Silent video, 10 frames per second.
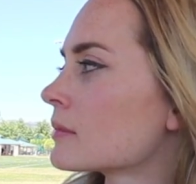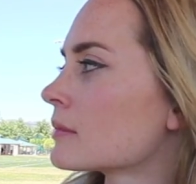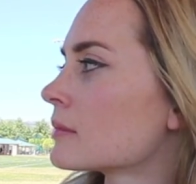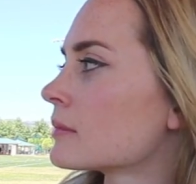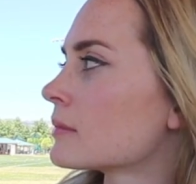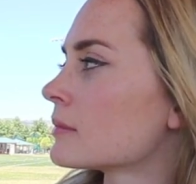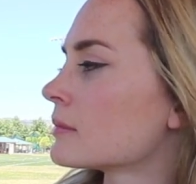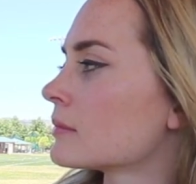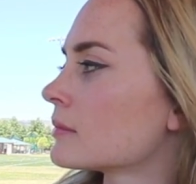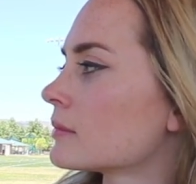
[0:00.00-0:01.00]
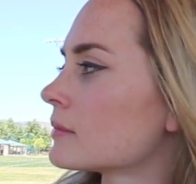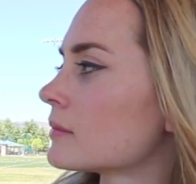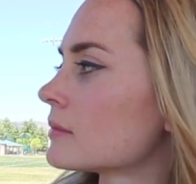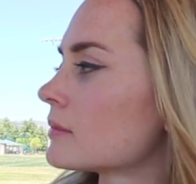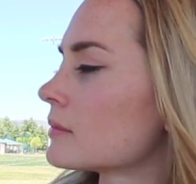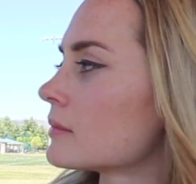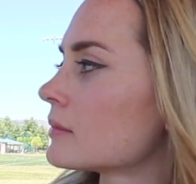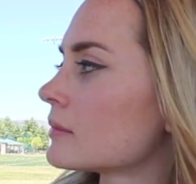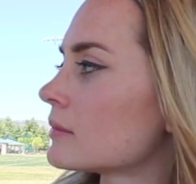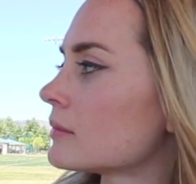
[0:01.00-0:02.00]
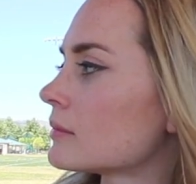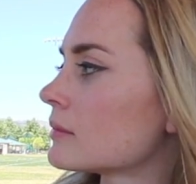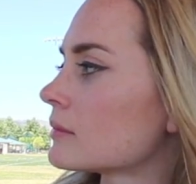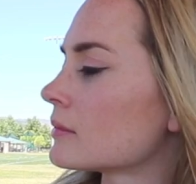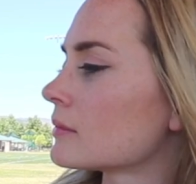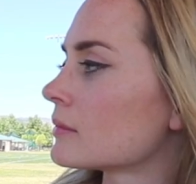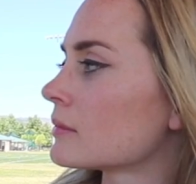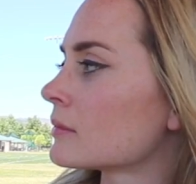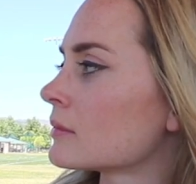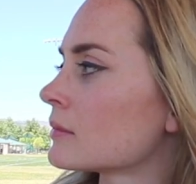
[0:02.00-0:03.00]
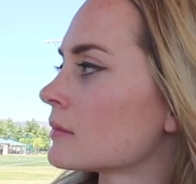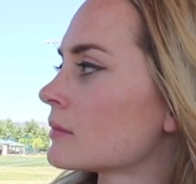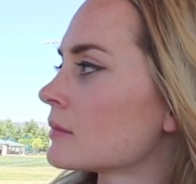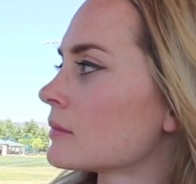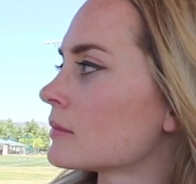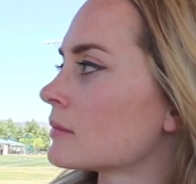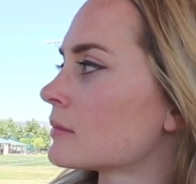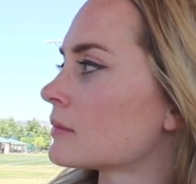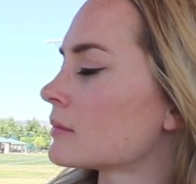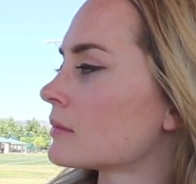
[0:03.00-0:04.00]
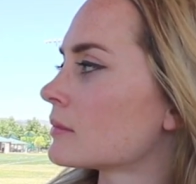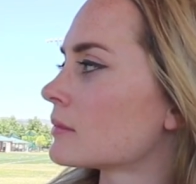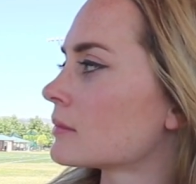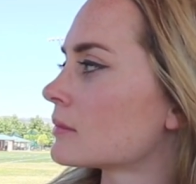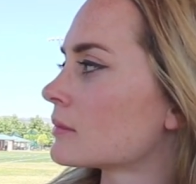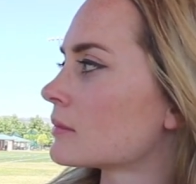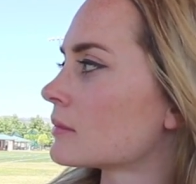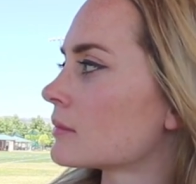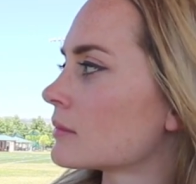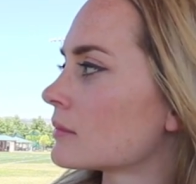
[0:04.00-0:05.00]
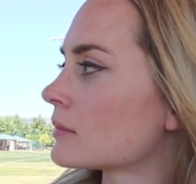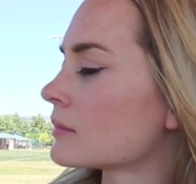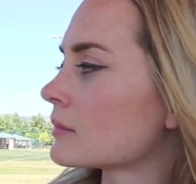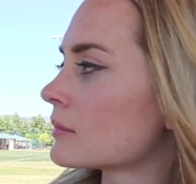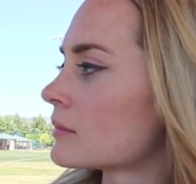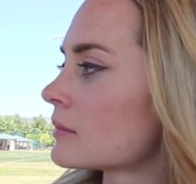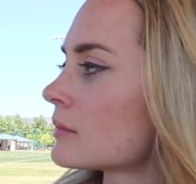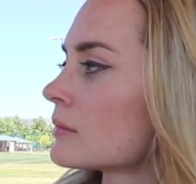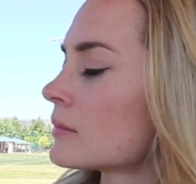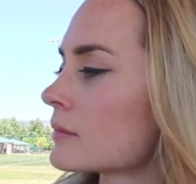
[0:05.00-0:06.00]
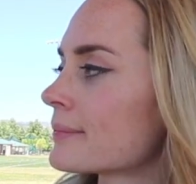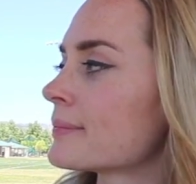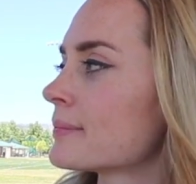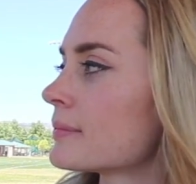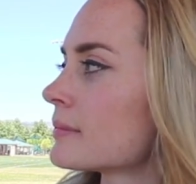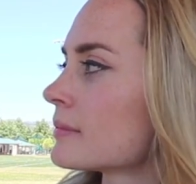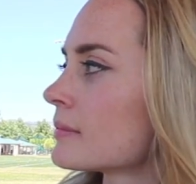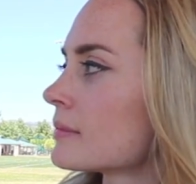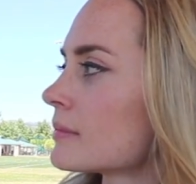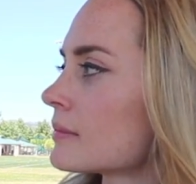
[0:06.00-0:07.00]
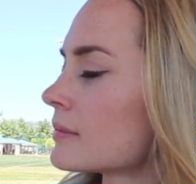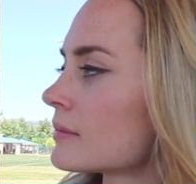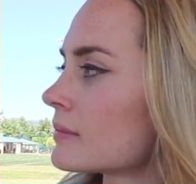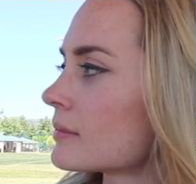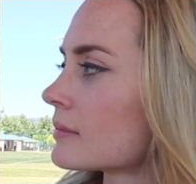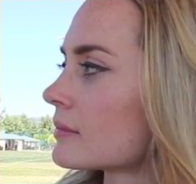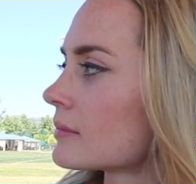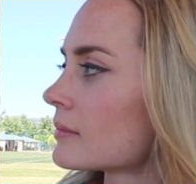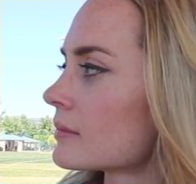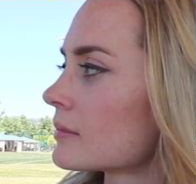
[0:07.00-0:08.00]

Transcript: This person isn't speaking.